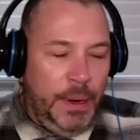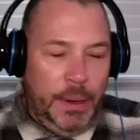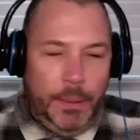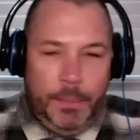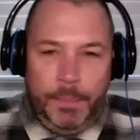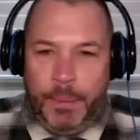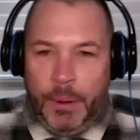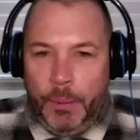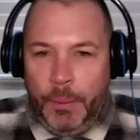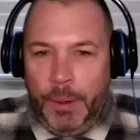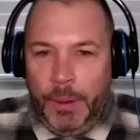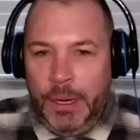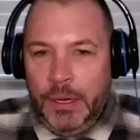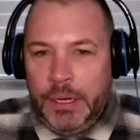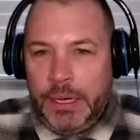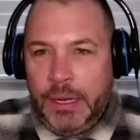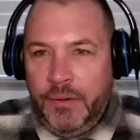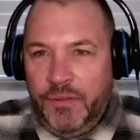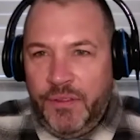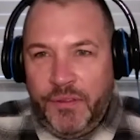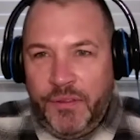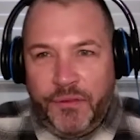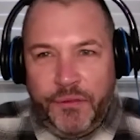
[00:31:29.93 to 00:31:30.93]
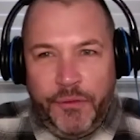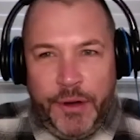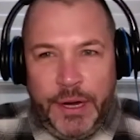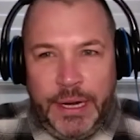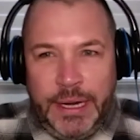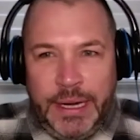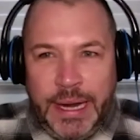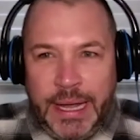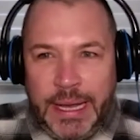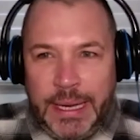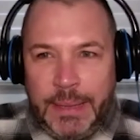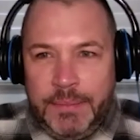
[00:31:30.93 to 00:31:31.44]
But we're looking for 3
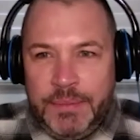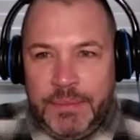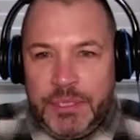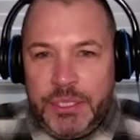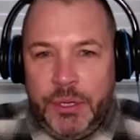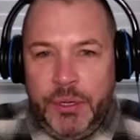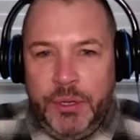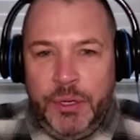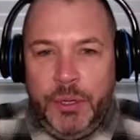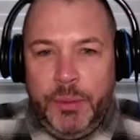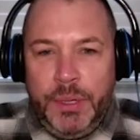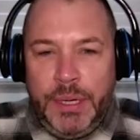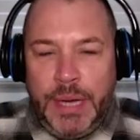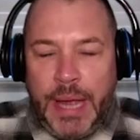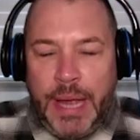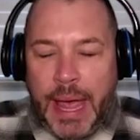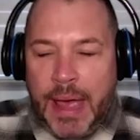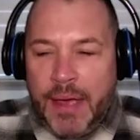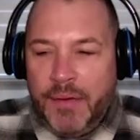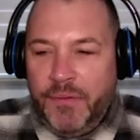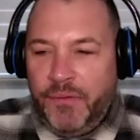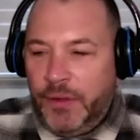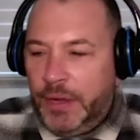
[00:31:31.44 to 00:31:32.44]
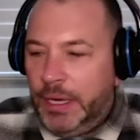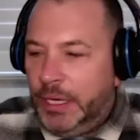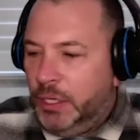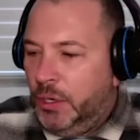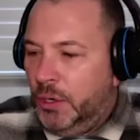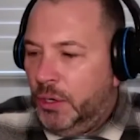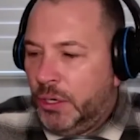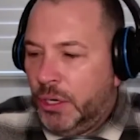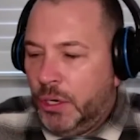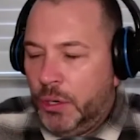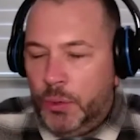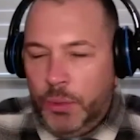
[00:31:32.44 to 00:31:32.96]
names who you would have in
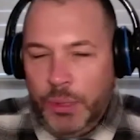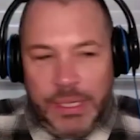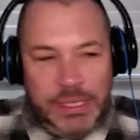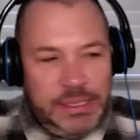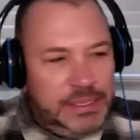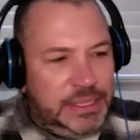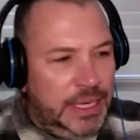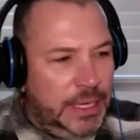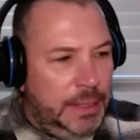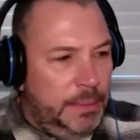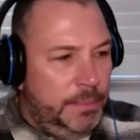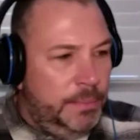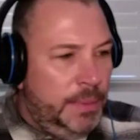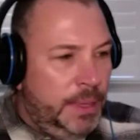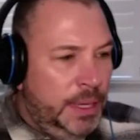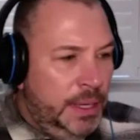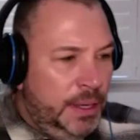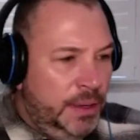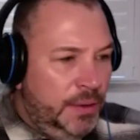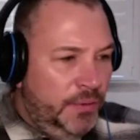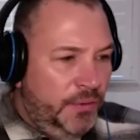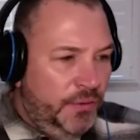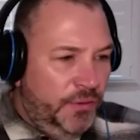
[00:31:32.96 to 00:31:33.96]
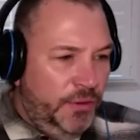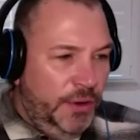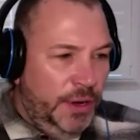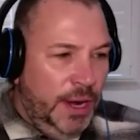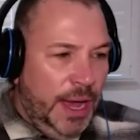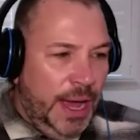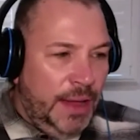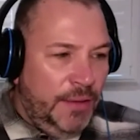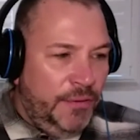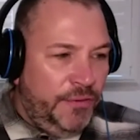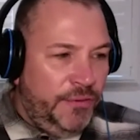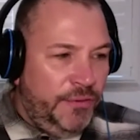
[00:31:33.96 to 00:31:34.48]
your corner team for
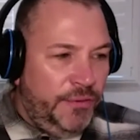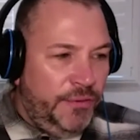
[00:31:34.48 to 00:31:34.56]
life.